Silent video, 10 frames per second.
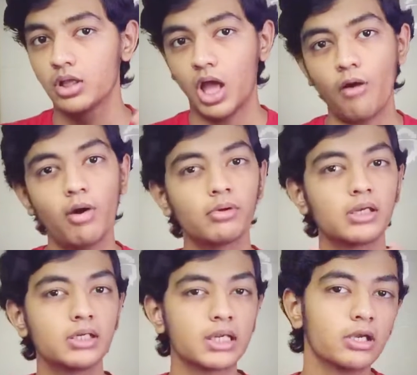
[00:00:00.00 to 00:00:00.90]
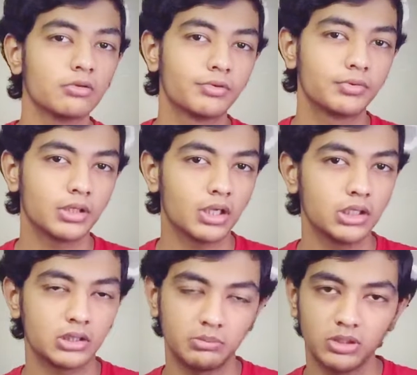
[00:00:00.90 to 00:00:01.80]
However, it kind of
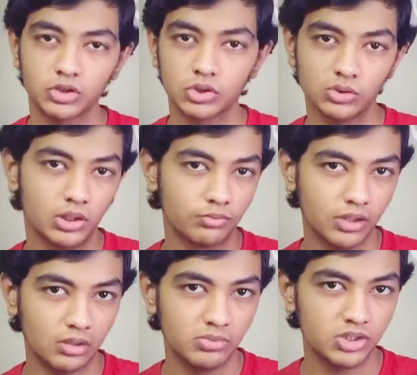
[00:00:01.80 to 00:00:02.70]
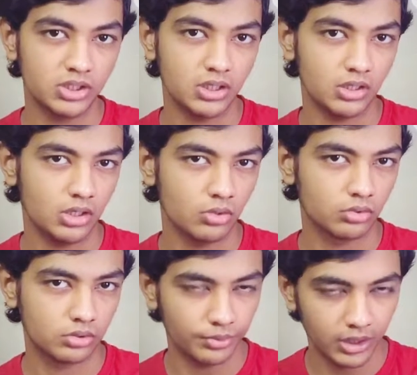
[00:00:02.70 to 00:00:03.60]
really similar to the Realme GT
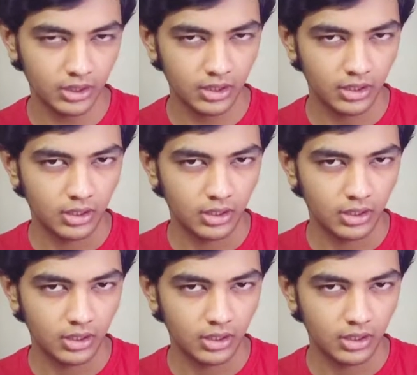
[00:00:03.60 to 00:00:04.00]
Neo 3,